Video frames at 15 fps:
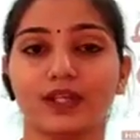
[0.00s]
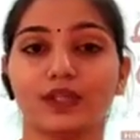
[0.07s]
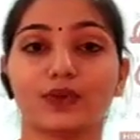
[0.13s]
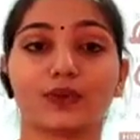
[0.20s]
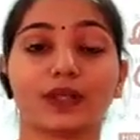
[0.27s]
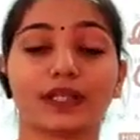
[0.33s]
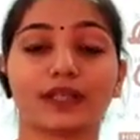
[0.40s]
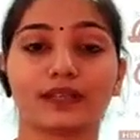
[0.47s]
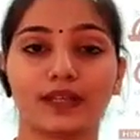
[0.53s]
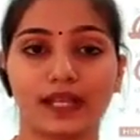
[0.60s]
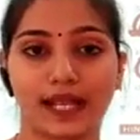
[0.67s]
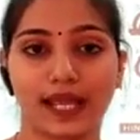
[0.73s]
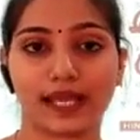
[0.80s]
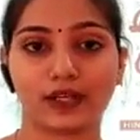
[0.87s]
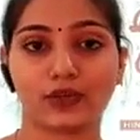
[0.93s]
You can
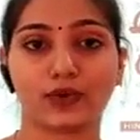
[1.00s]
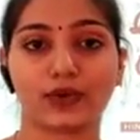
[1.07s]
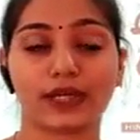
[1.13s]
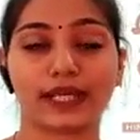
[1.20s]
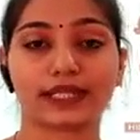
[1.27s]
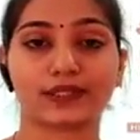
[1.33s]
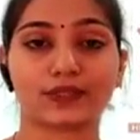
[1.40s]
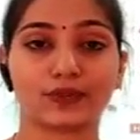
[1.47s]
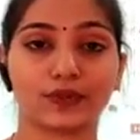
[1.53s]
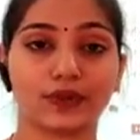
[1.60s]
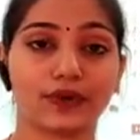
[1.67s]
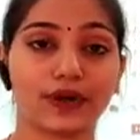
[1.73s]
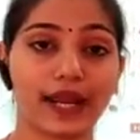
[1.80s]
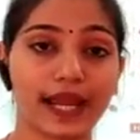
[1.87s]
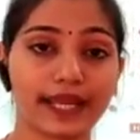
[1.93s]
align your text to
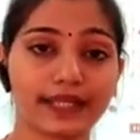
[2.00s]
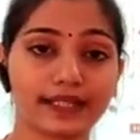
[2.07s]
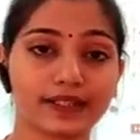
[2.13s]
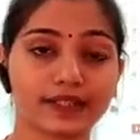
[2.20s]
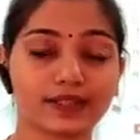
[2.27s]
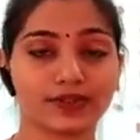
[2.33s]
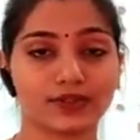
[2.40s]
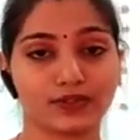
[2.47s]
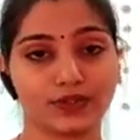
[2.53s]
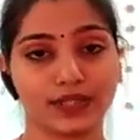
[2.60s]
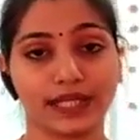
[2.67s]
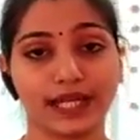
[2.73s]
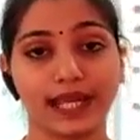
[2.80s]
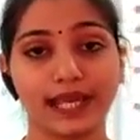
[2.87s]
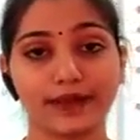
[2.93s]
the right, to
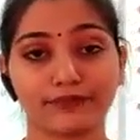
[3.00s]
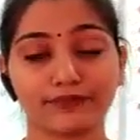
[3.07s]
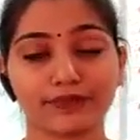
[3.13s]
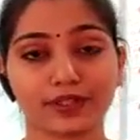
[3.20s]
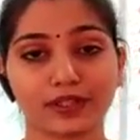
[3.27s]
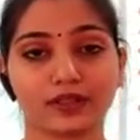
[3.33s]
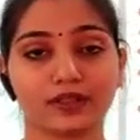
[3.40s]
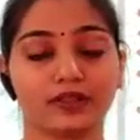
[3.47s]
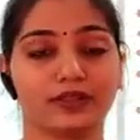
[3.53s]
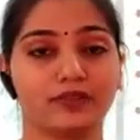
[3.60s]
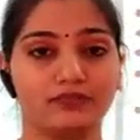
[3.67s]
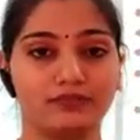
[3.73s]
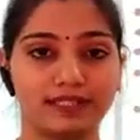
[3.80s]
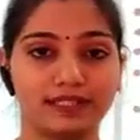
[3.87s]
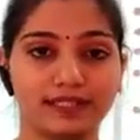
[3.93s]
the left,
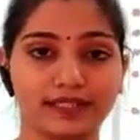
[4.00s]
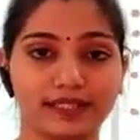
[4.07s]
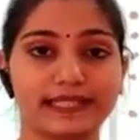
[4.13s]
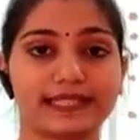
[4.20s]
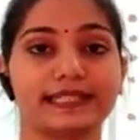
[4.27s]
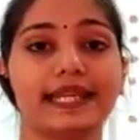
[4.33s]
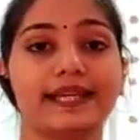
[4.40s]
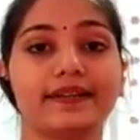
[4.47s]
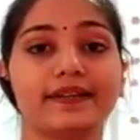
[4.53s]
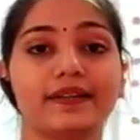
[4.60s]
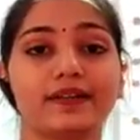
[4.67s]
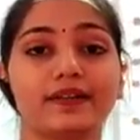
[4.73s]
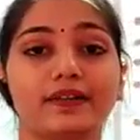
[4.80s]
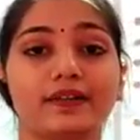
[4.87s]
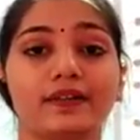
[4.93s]
in the
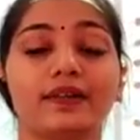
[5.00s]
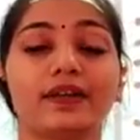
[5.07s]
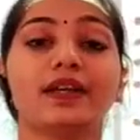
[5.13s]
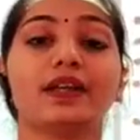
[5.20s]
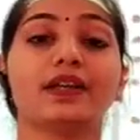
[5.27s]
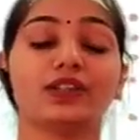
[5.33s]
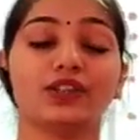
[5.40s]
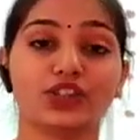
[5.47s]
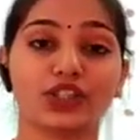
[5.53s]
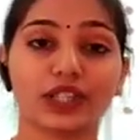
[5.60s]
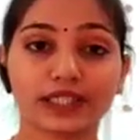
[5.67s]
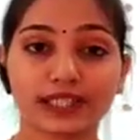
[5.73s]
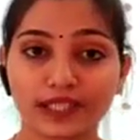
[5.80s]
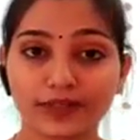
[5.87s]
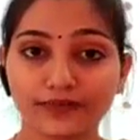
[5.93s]
center,
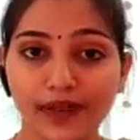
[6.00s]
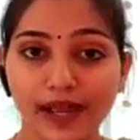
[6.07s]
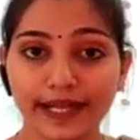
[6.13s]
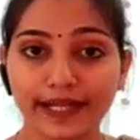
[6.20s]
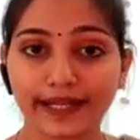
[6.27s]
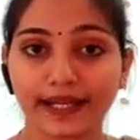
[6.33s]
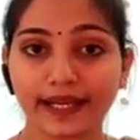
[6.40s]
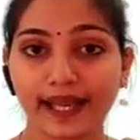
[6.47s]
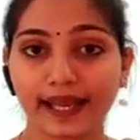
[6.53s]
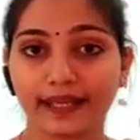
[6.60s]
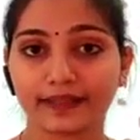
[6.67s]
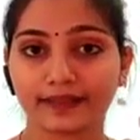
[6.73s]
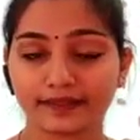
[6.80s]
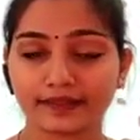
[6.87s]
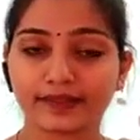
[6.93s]
justified
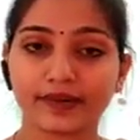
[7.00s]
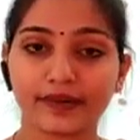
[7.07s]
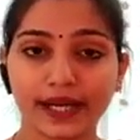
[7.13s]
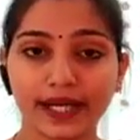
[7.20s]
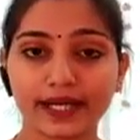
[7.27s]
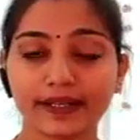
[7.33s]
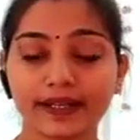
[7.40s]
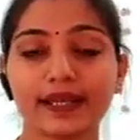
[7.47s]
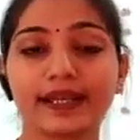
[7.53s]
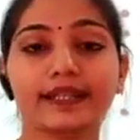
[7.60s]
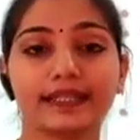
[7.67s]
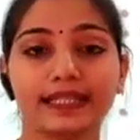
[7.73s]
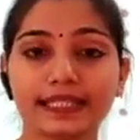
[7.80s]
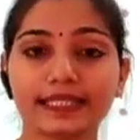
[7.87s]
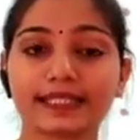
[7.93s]
align, right?
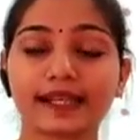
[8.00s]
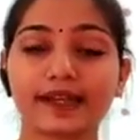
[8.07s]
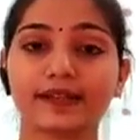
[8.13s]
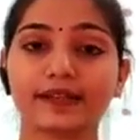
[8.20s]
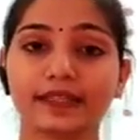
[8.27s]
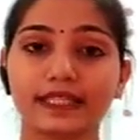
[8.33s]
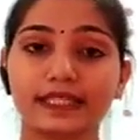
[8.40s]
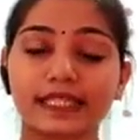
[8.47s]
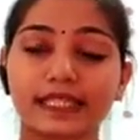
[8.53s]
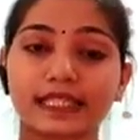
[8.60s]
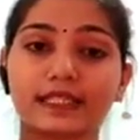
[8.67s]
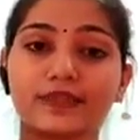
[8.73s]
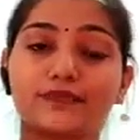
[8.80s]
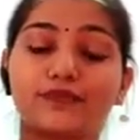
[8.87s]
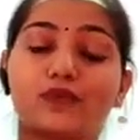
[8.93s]
These are
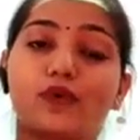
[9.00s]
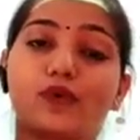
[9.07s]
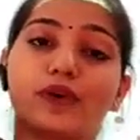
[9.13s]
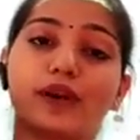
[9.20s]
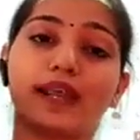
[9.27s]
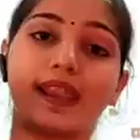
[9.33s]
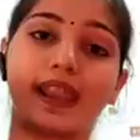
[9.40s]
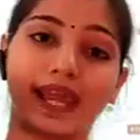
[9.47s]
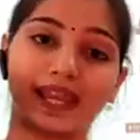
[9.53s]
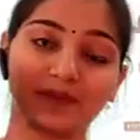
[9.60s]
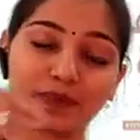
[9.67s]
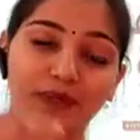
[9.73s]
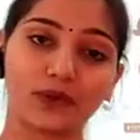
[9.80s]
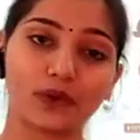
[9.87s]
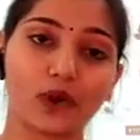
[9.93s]
the 4
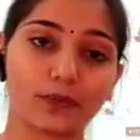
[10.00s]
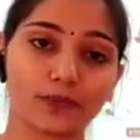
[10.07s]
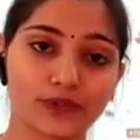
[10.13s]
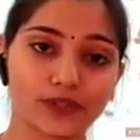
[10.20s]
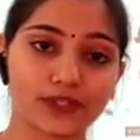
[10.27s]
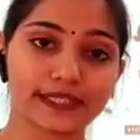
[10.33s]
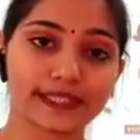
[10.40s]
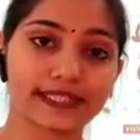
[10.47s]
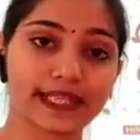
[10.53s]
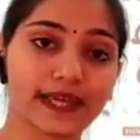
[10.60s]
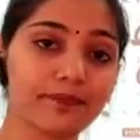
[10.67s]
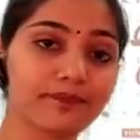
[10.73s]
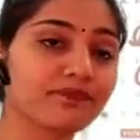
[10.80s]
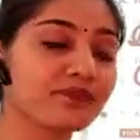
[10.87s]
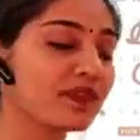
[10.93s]
alignment options now.